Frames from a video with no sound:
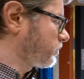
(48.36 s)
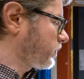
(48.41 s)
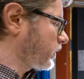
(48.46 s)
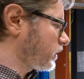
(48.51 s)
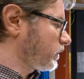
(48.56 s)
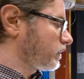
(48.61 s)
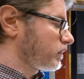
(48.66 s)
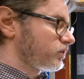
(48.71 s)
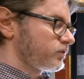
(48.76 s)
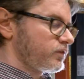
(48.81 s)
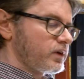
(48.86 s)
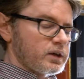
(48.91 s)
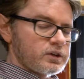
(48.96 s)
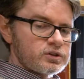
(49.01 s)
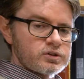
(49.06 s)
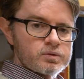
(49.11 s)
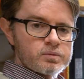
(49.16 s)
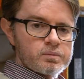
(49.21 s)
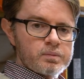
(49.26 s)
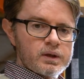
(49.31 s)
a parallel
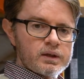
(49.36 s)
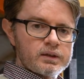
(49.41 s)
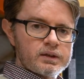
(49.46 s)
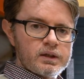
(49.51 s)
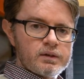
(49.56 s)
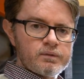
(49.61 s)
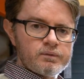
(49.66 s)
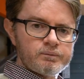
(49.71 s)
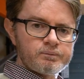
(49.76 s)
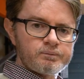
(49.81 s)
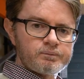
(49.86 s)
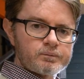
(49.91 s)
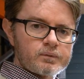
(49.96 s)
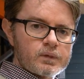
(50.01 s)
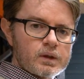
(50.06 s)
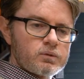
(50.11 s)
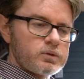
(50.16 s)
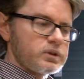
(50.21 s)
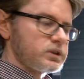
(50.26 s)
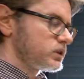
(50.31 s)
function built-in,
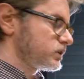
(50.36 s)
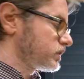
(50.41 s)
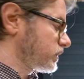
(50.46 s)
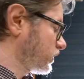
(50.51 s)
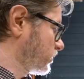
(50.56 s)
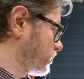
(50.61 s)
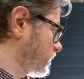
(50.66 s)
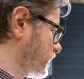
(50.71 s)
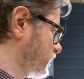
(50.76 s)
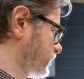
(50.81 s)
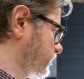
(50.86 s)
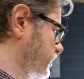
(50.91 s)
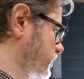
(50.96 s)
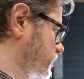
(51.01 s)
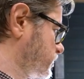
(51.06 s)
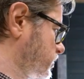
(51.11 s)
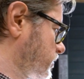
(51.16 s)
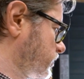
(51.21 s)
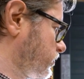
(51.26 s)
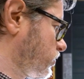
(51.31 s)
which is a great
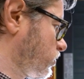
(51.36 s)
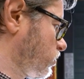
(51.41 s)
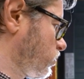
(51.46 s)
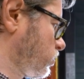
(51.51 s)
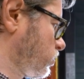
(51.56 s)
feature if you